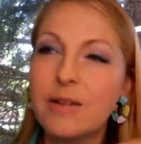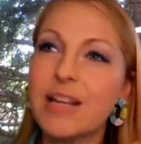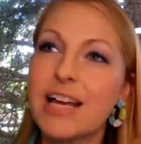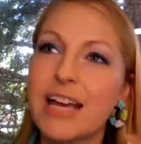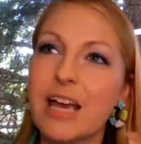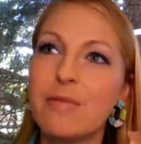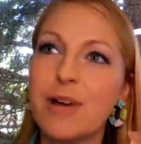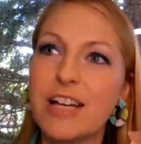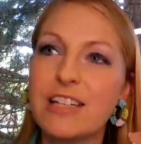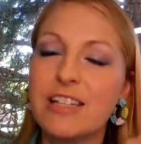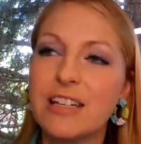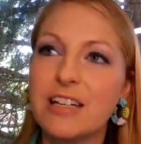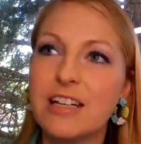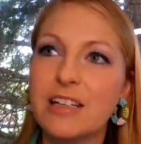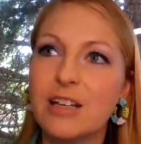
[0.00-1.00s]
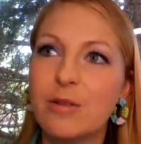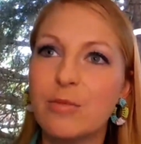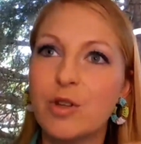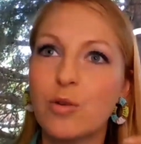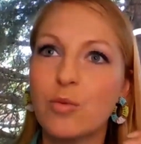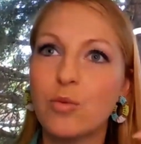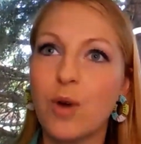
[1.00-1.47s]
Like, am I sending them
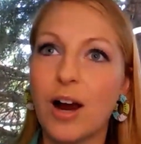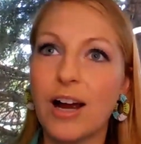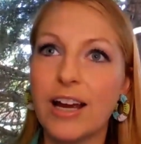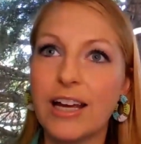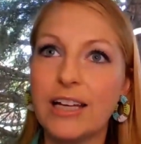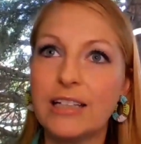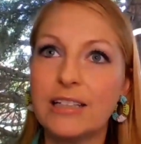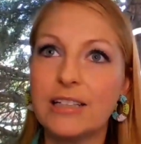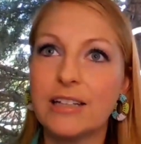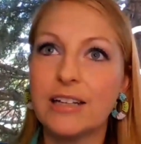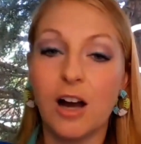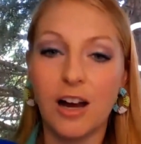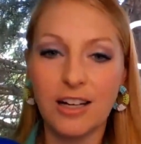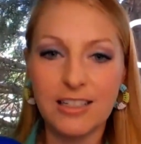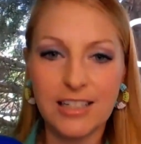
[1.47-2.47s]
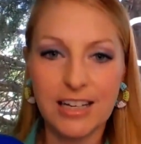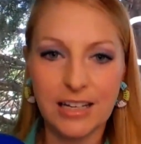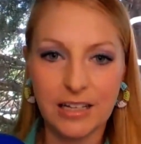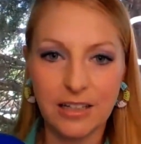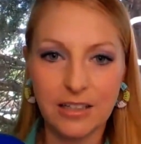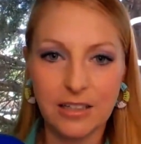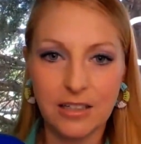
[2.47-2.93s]
the right
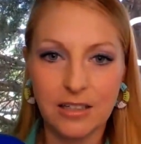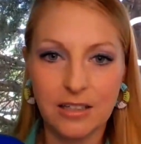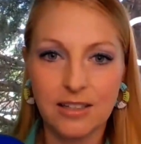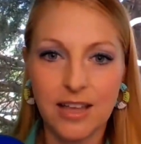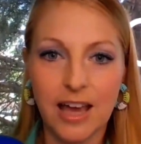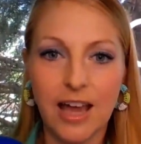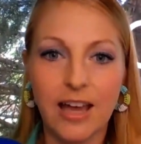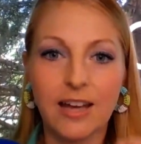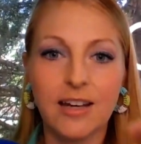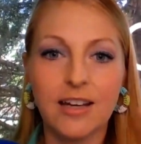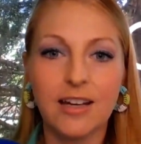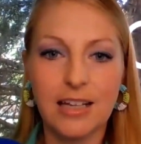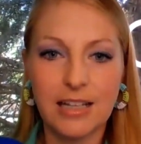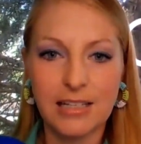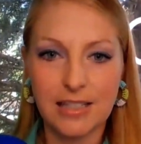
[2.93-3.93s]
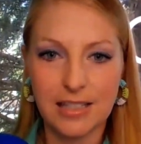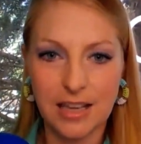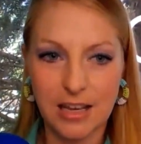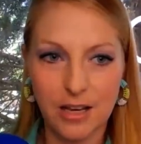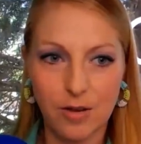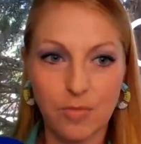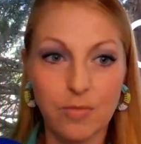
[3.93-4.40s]
content that gets
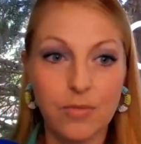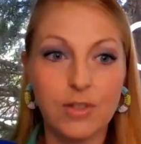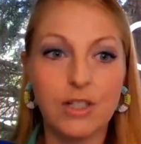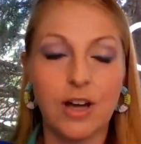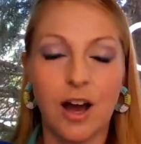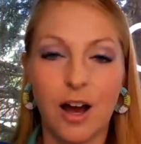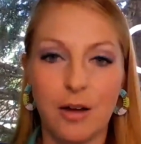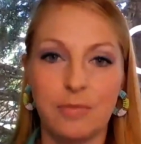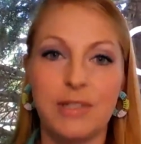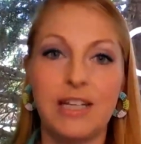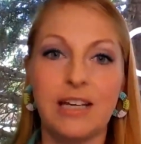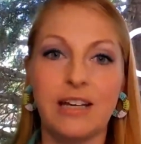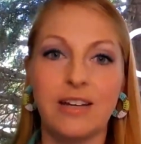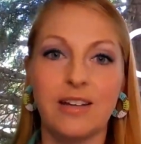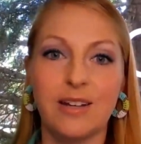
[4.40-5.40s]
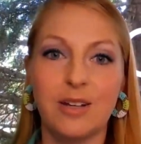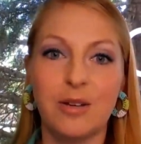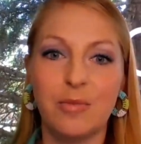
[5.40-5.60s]
them to opt in?